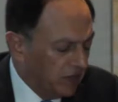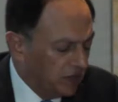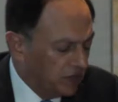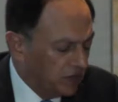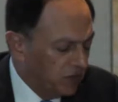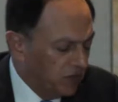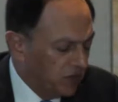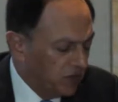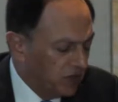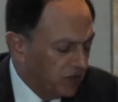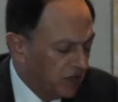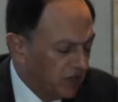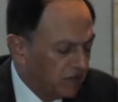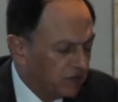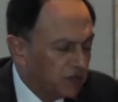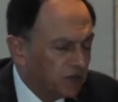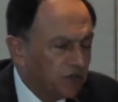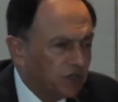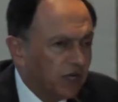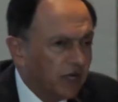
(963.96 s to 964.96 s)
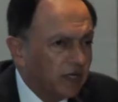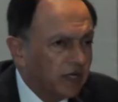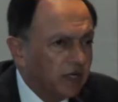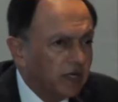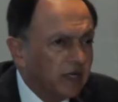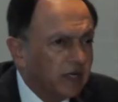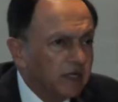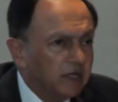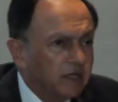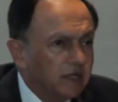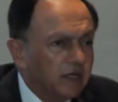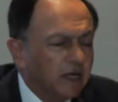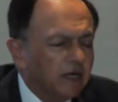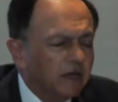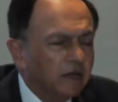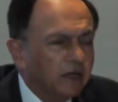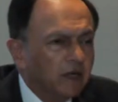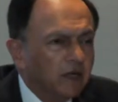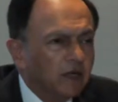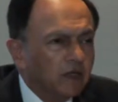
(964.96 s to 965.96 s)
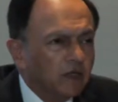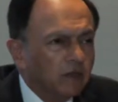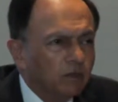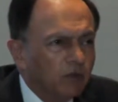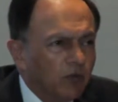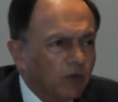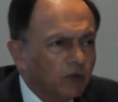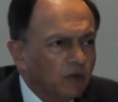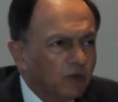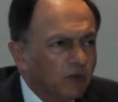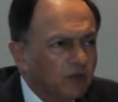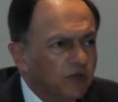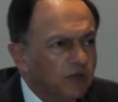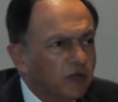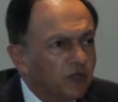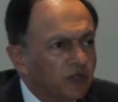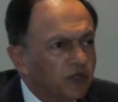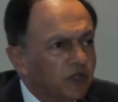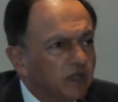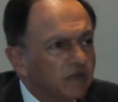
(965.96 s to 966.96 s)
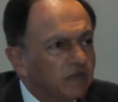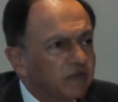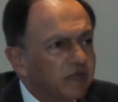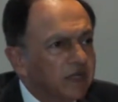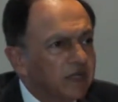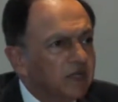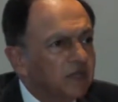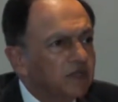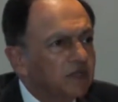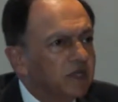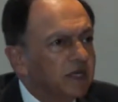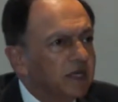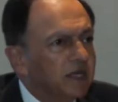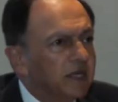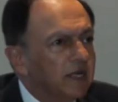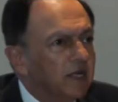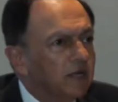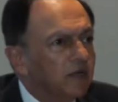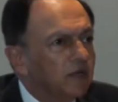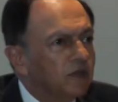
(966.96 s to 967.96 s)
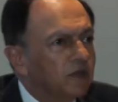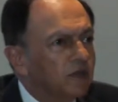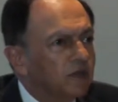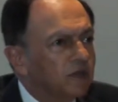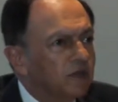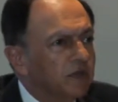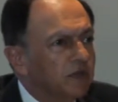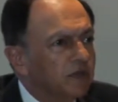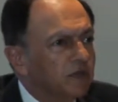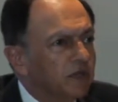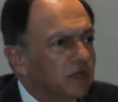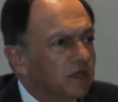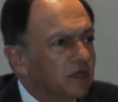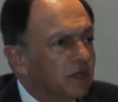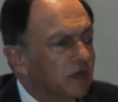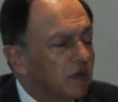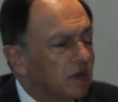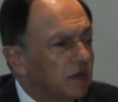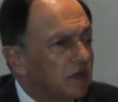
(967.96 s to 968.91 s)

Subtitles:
this region after China and India. The Belt Road Initiative is a $3 trillion